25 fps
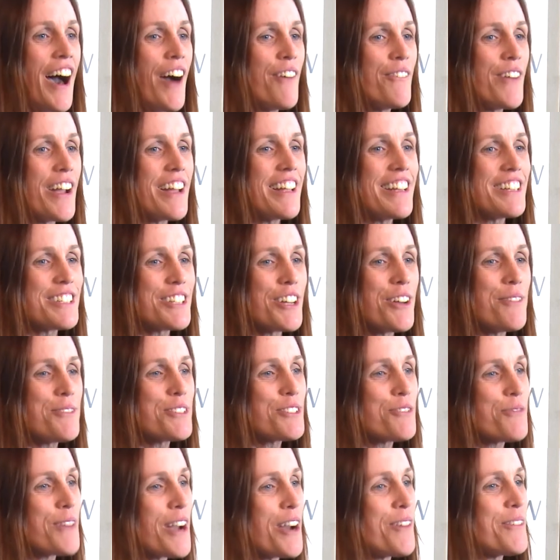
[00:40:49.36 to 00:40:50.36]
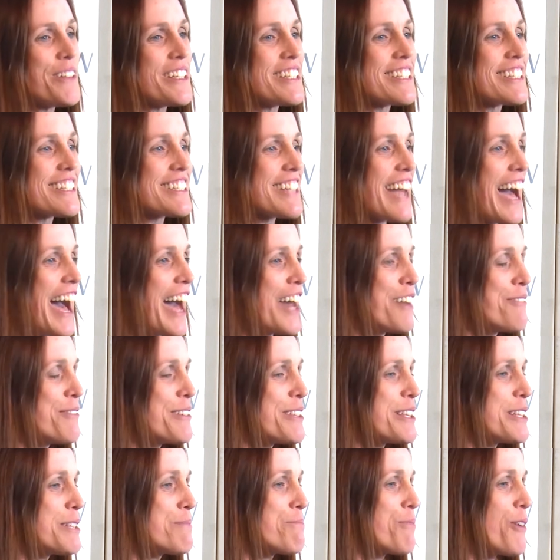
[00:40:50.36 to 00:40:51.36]
We're in terms of where we started
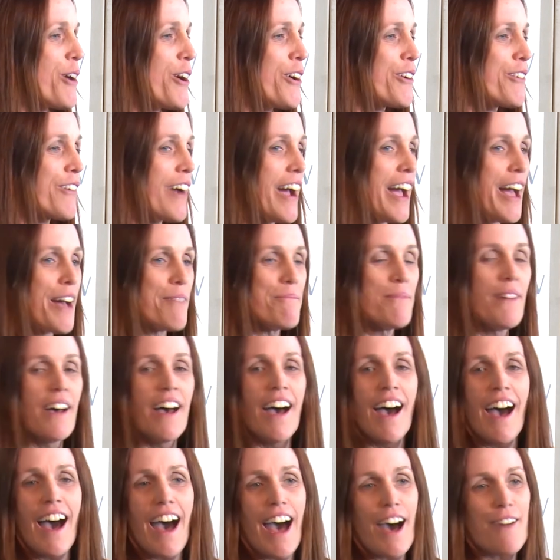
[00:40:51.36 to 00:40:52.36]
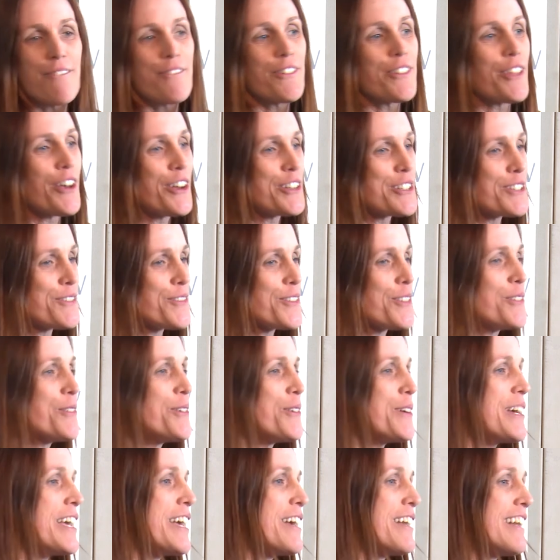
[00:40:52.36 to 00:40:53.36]
with this program, for those of you who
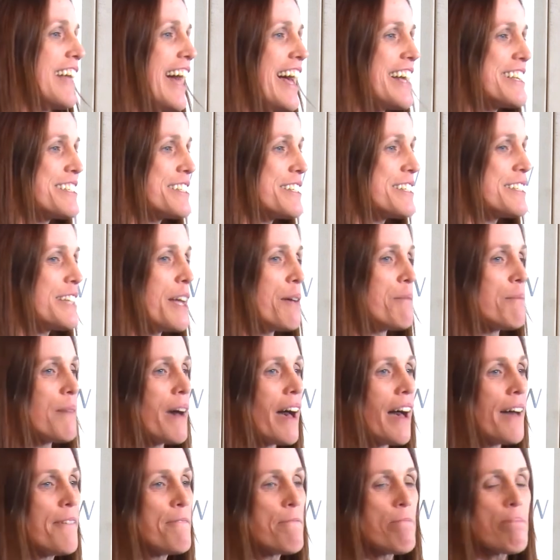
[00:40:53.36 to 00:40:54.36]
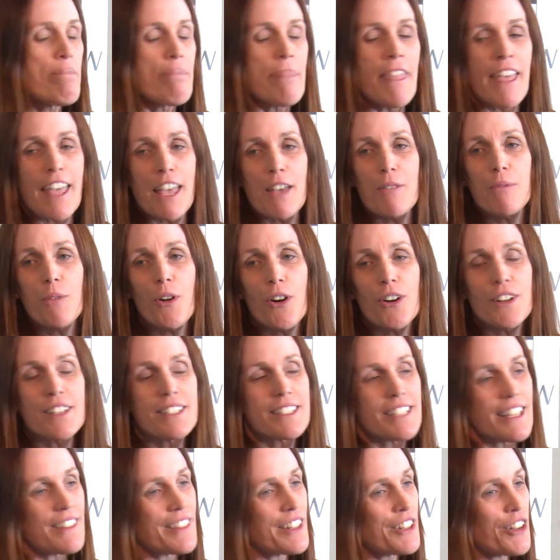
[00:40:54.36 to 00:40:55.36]
were here last December, it
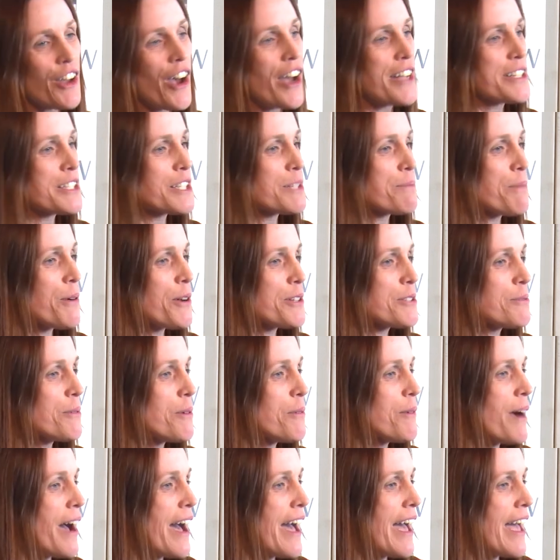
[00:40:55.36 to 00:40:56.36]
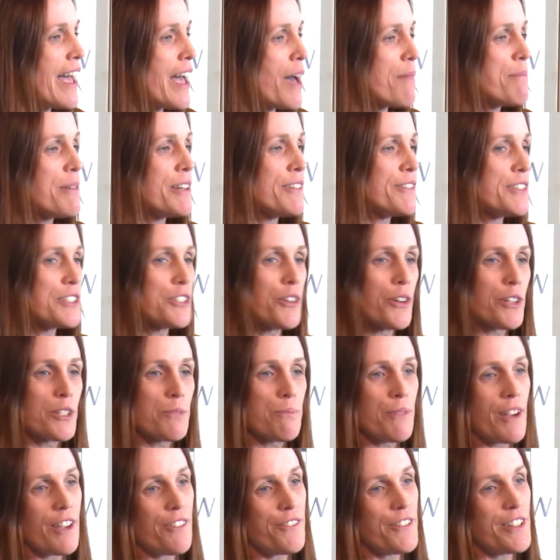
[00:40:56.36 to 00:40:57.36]
was, in the nicest possible way, a bit of a dog's
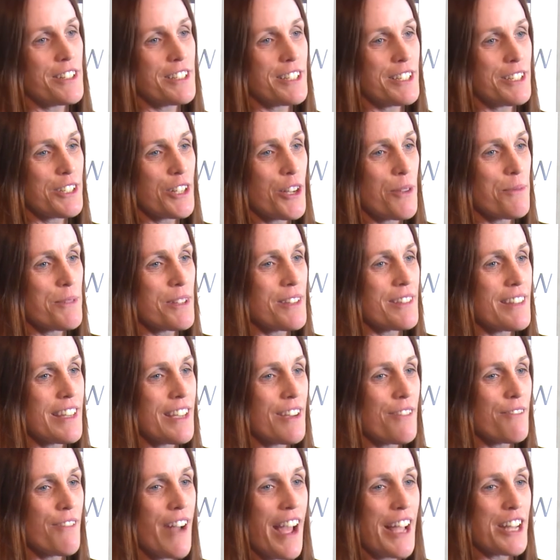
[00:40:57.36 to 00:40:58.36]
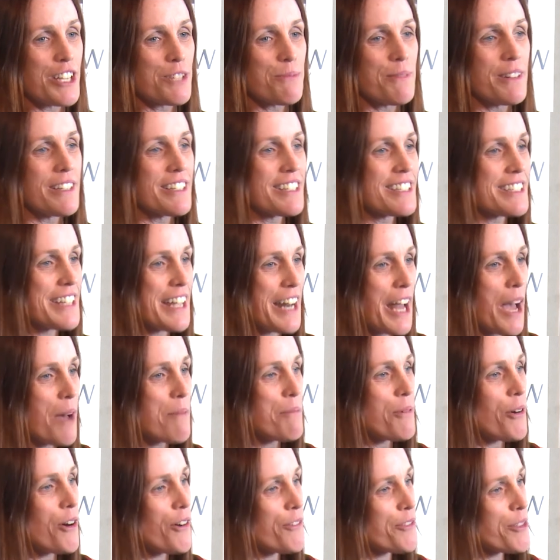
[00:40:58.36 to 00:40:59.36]
breakfast in terms of the arrangement and
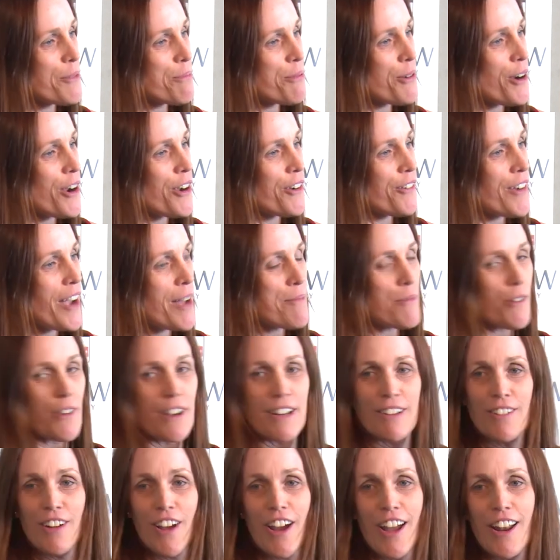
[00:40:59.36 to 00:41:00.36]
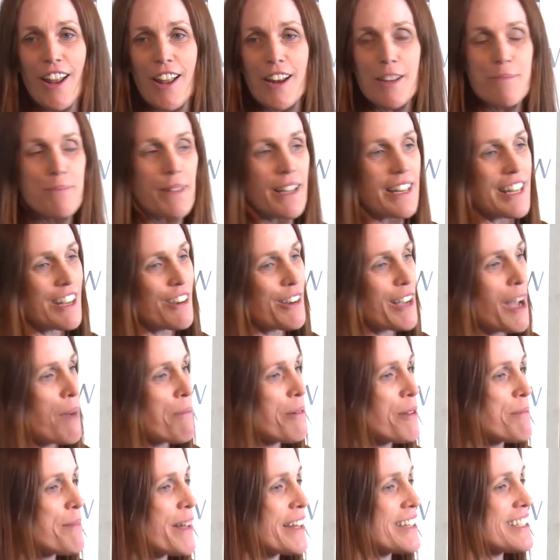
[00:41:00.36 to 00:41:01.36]
setup of the program. Marina and I had only been here a
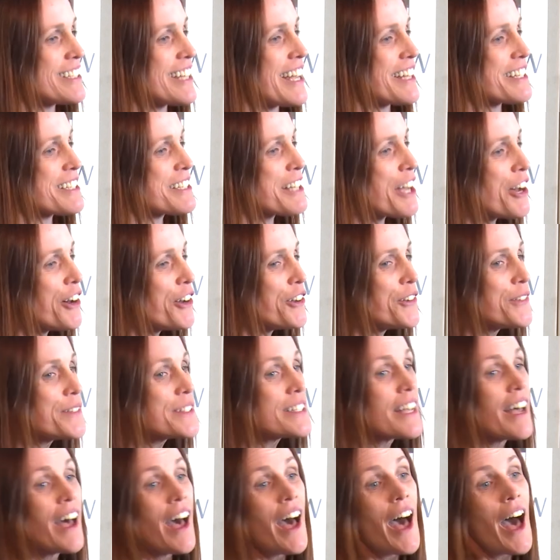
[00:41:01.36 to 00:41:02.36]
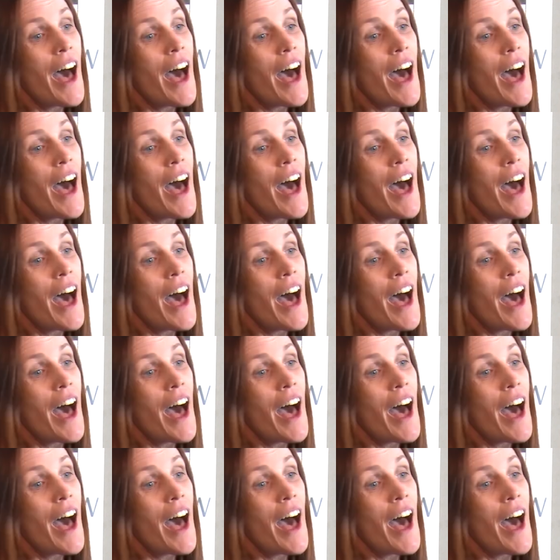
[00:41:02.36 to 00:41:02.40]
couple of months ourselves.